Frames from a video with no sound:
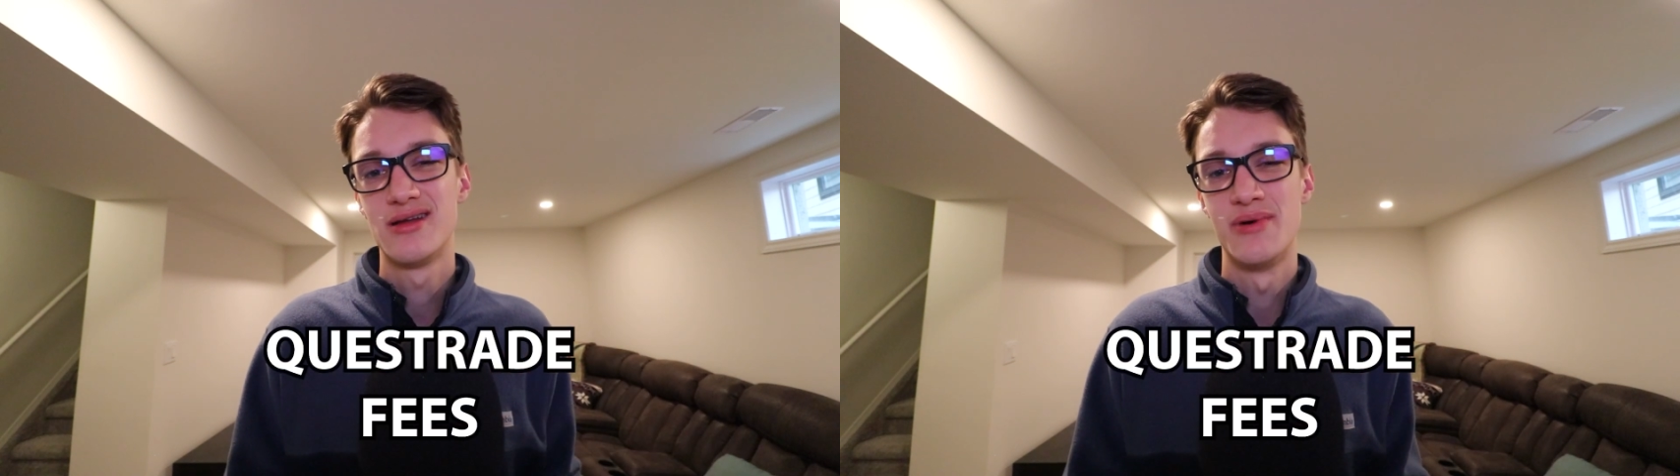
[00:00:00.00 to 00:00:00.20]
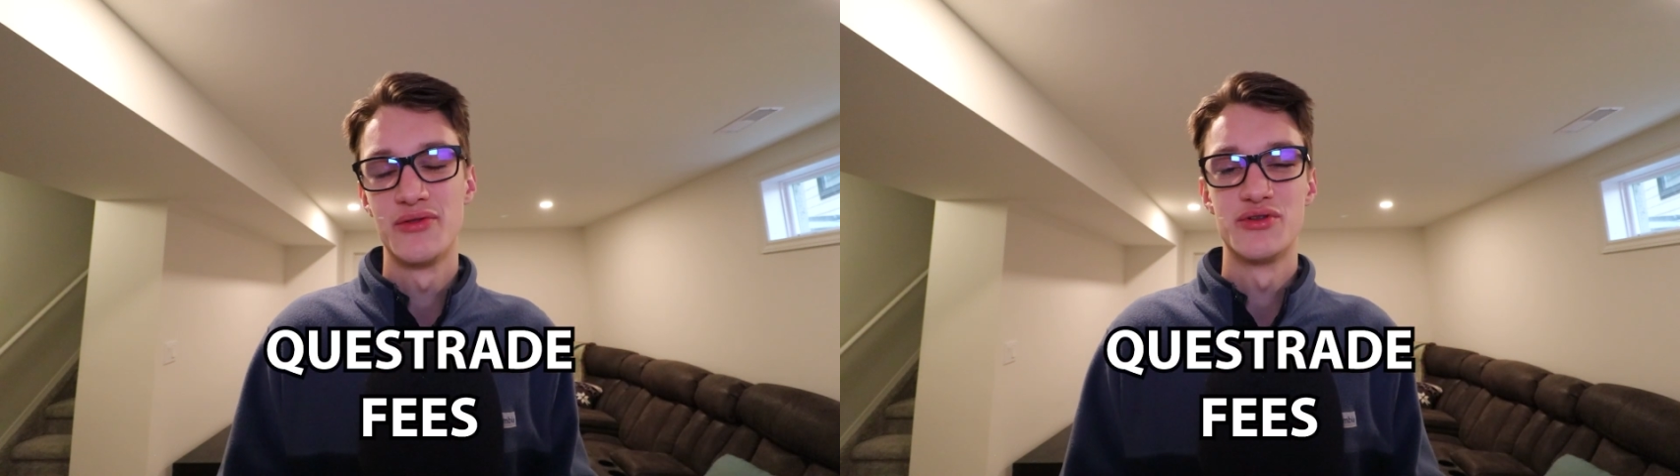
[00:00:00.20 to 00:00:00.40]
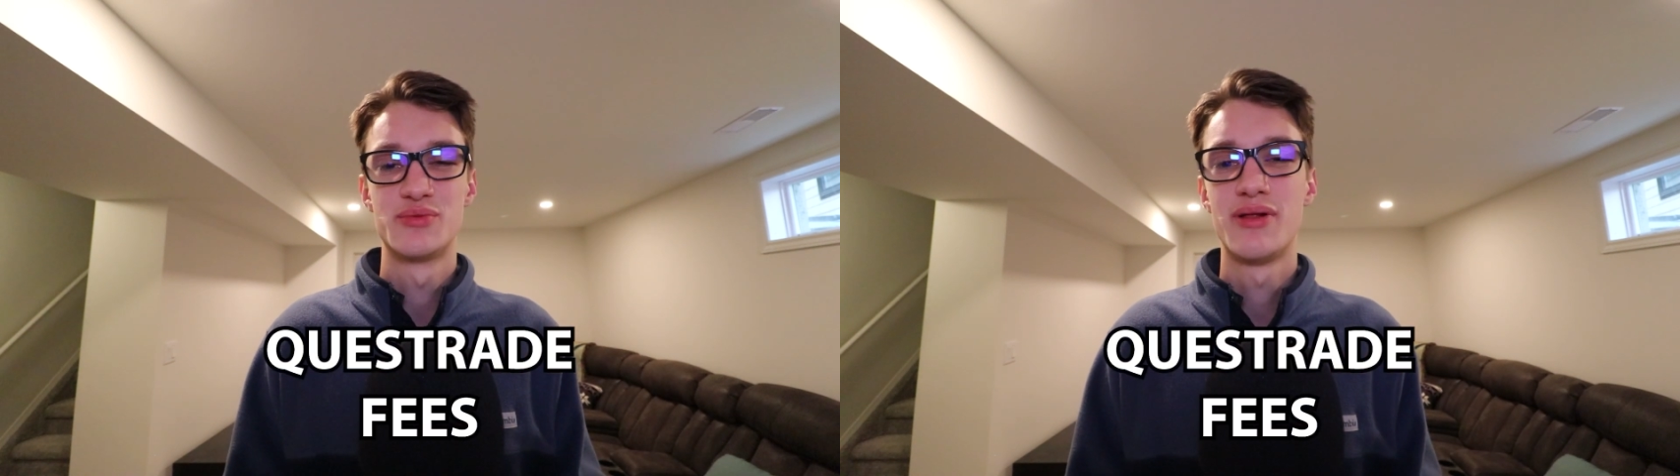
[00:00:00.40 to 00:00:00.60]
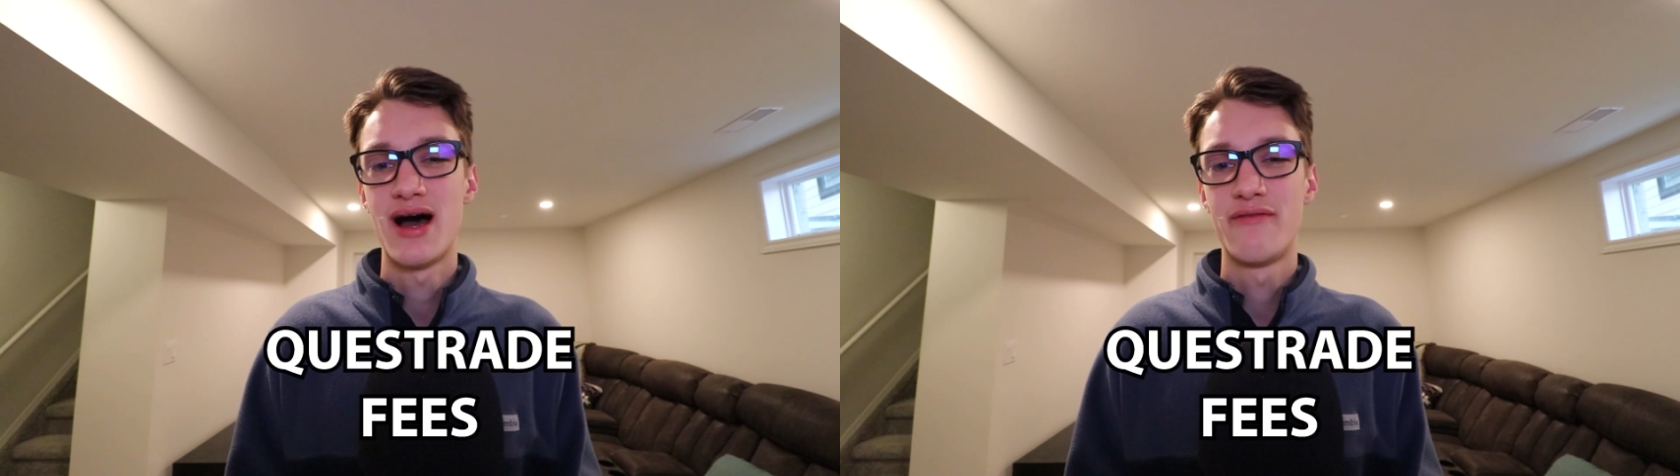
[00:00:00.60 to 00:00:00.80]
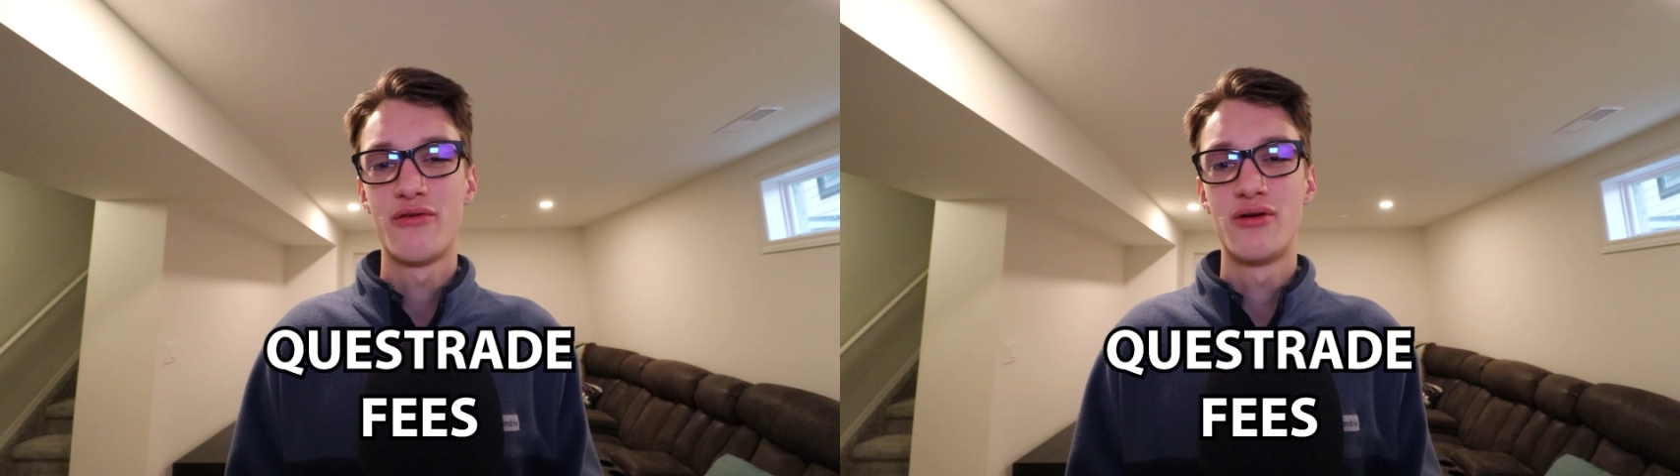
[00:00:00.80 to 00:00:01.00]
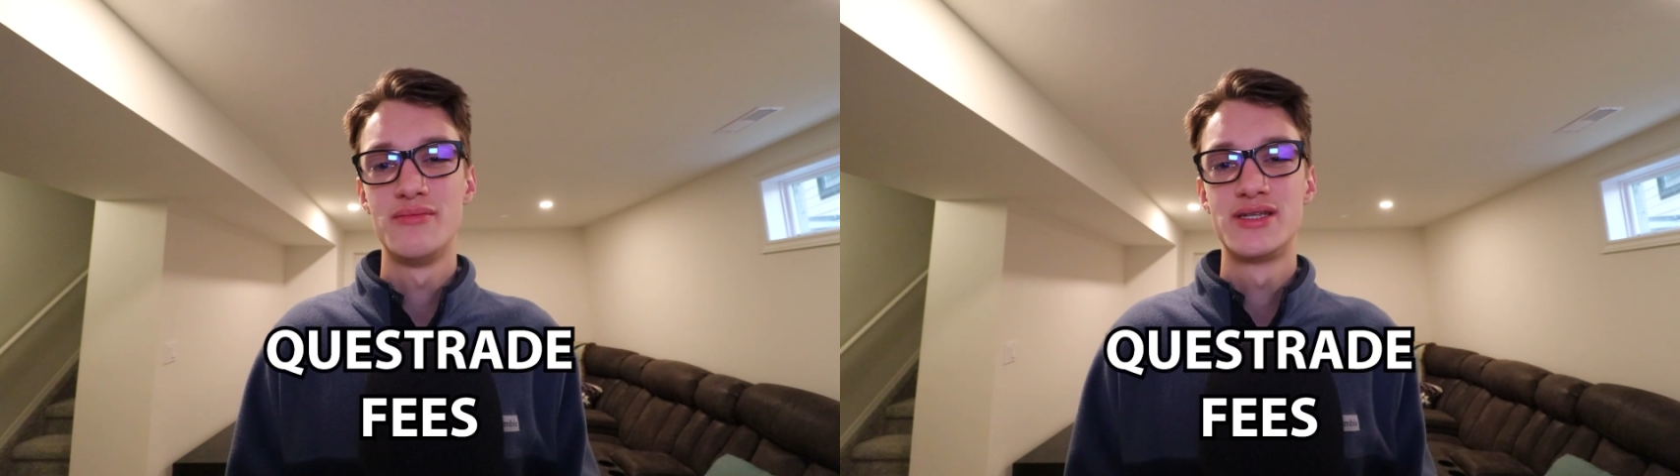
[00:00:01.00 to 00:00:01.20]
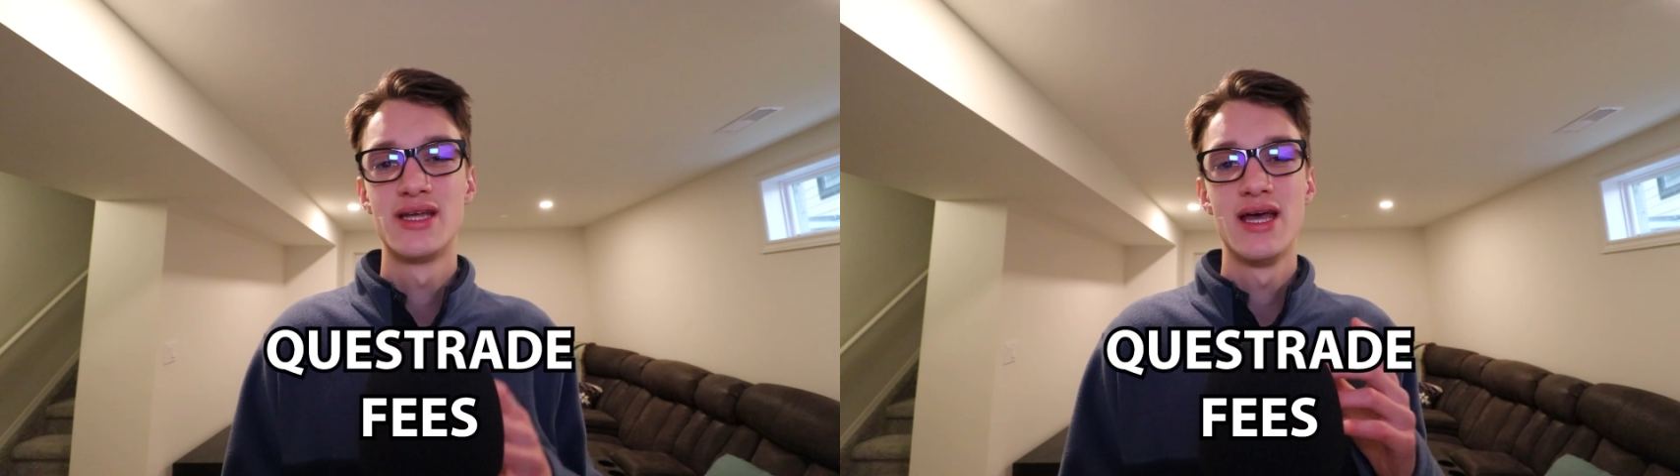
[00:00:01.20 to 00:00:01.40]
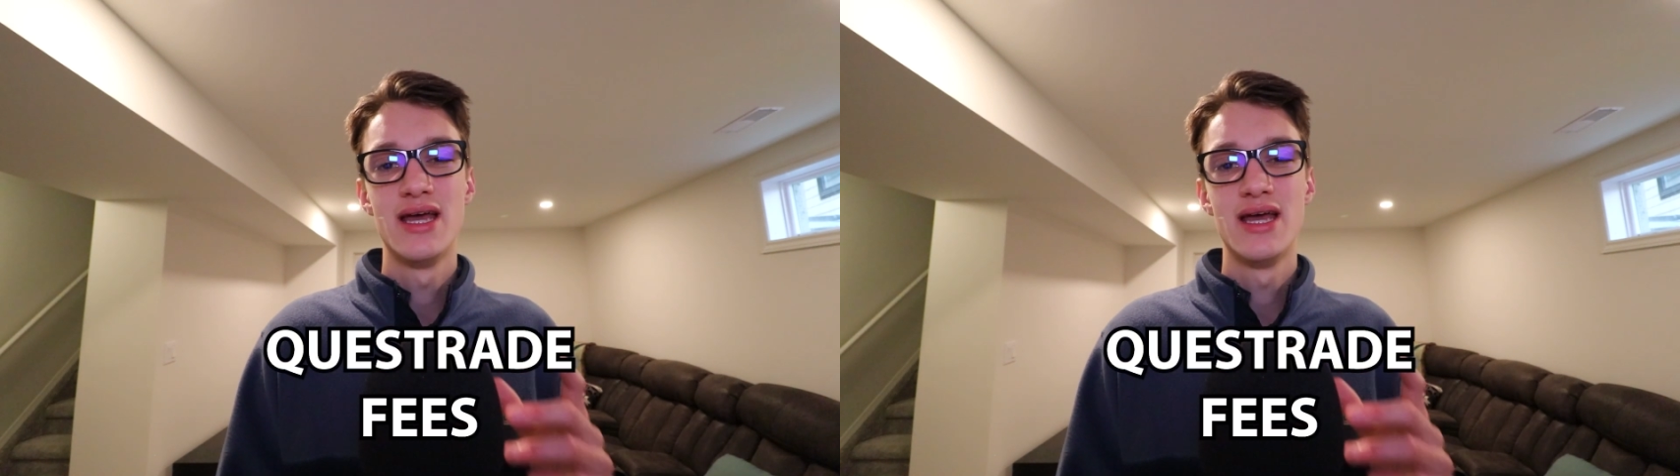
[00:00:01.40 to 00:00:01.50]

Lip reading: about those platforms